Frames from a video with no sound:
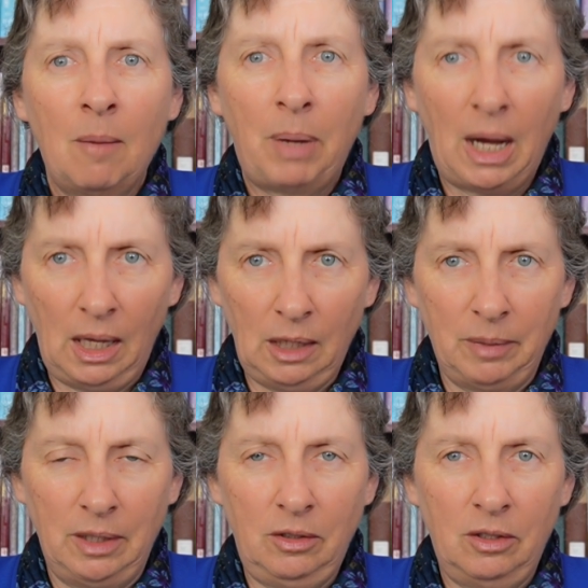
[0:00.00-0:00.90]

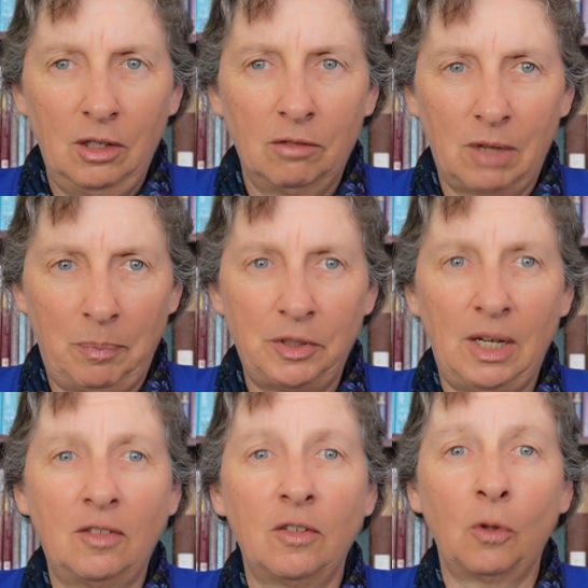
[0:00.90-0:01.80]
Parliament
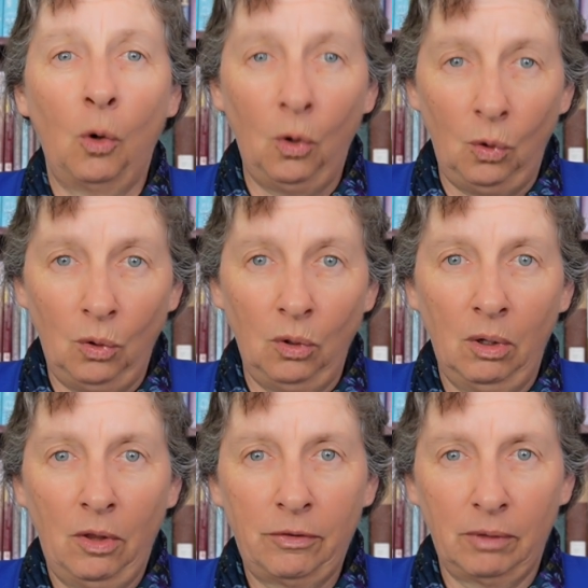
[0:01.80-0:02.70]
represents us all
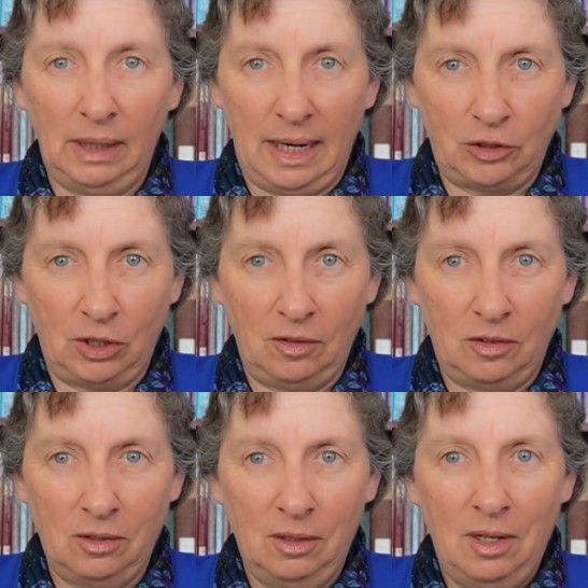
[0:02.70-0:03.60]
through
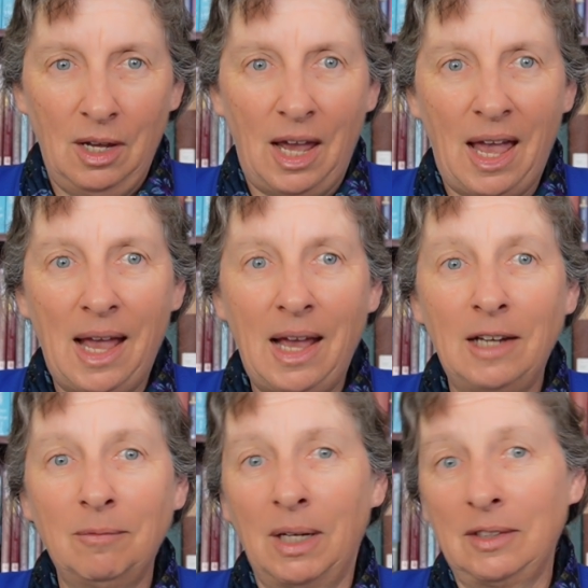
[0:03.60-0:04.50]
elections
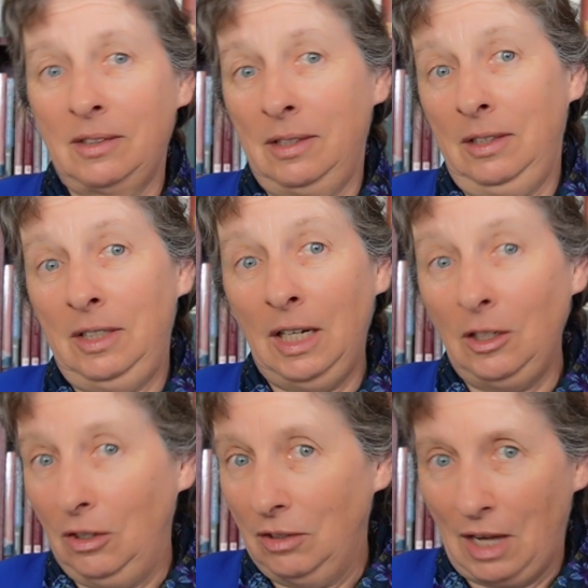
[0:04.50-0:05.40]
and must
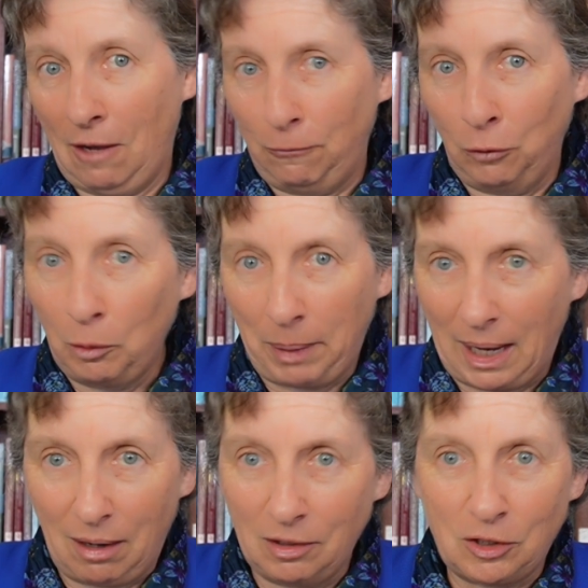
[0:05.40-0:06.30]
continue to have full
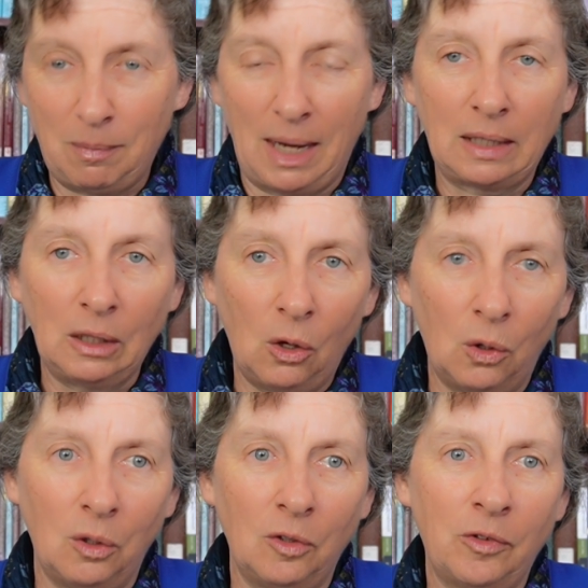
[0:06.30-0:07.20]
power to make
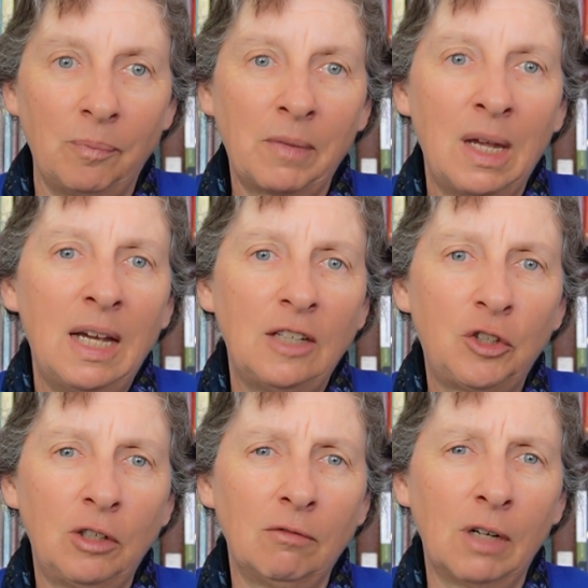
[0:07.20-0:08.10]
laws. It
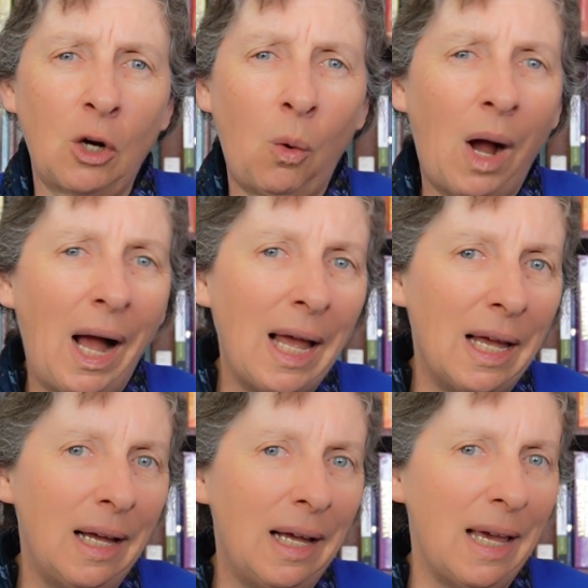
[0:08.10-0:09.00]
shouldn't
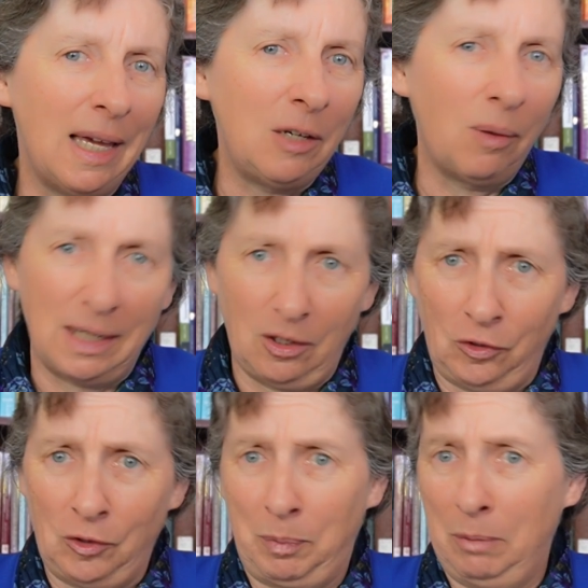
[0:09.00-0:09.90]
require anyone
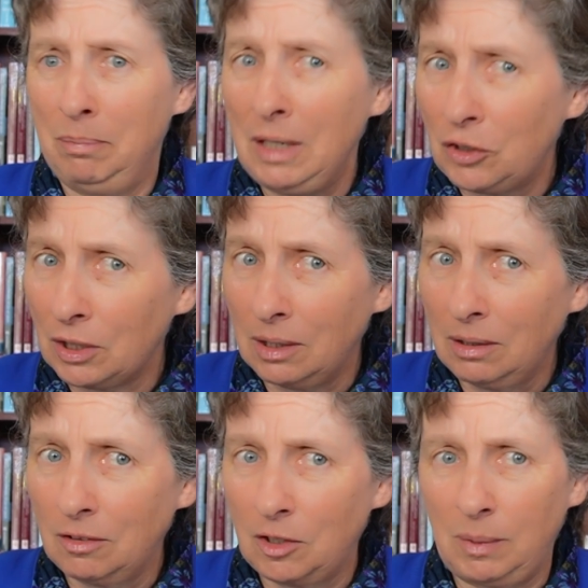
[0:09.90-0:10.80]
else's
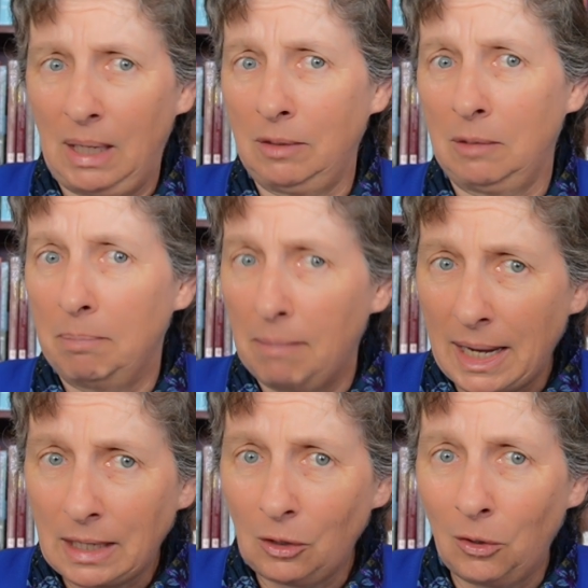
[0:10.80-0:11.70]
permission to be able to
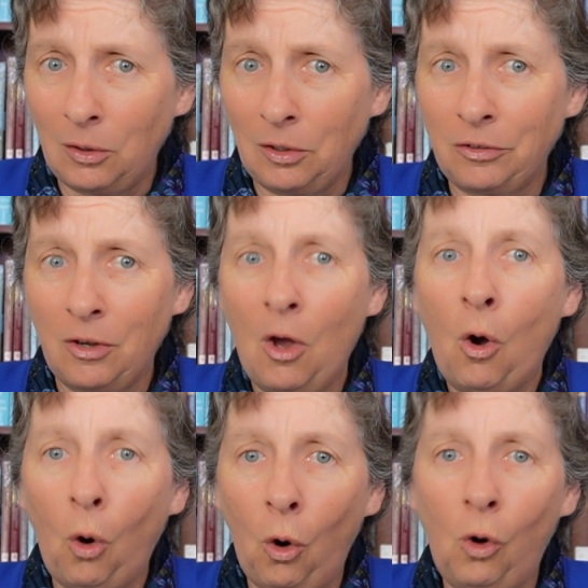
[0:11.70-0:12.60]
make laws
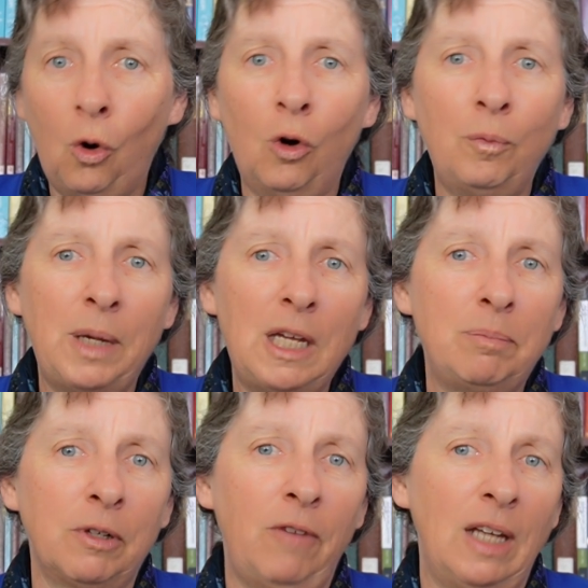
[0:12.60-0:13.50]
or be
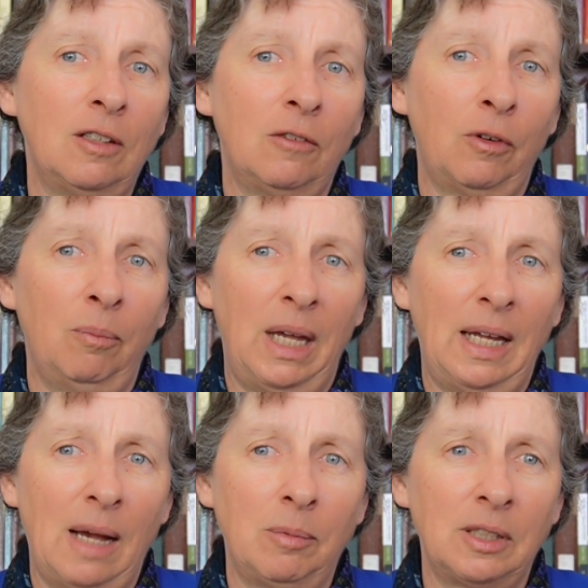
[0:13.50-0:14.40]
prevented from
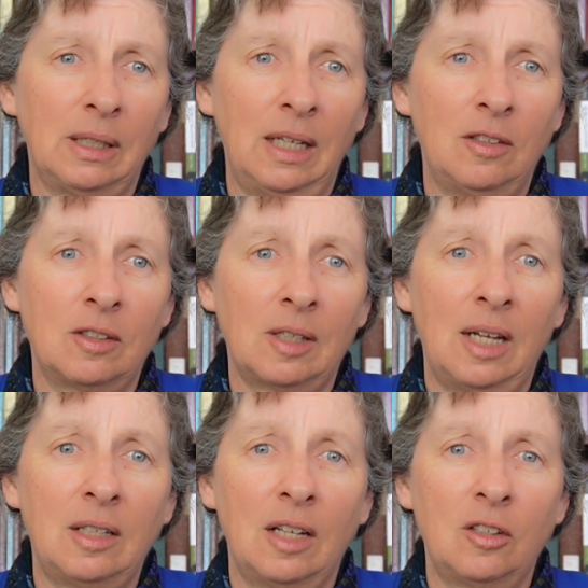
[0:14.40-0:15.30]
being able to
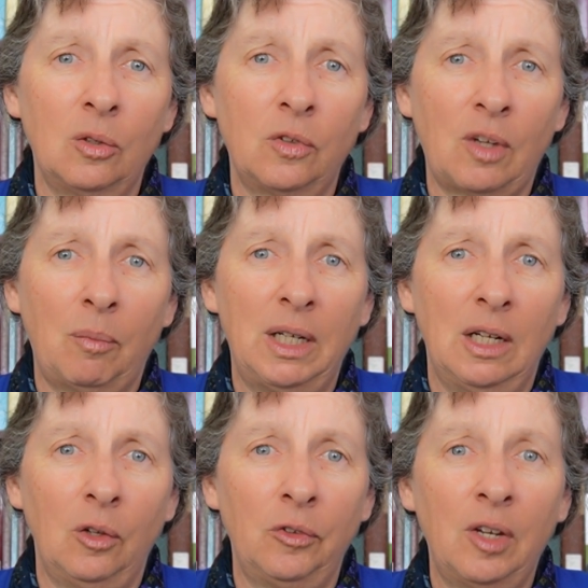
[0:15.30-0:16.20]
legislate until someone
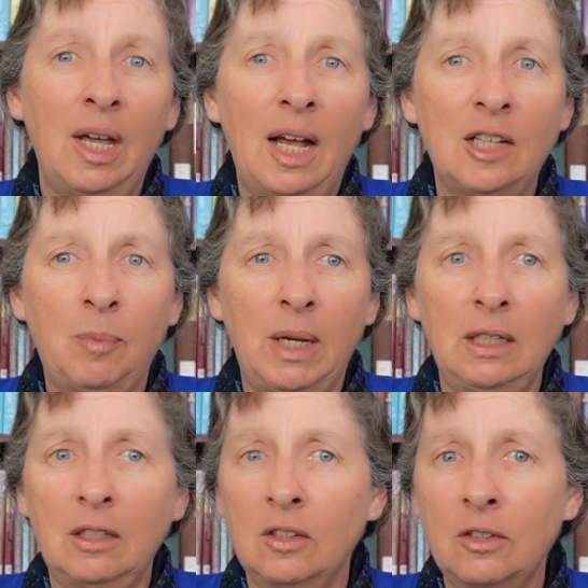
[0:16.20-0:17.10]
else has
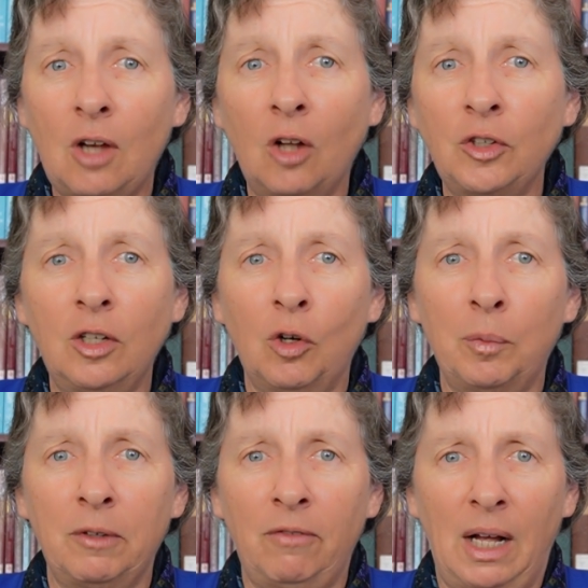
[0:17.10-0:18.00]
been consulted or
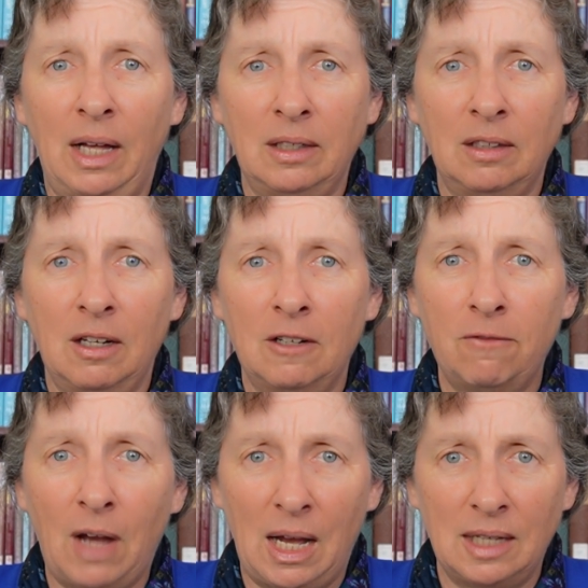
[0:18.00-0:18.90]
provided
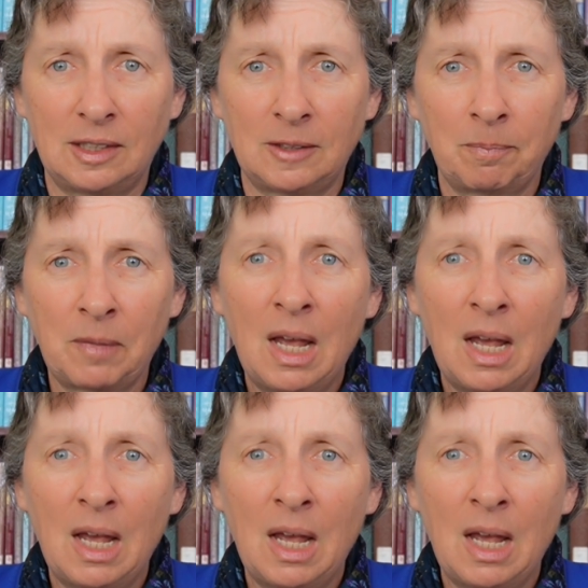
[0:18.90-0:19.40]
advice.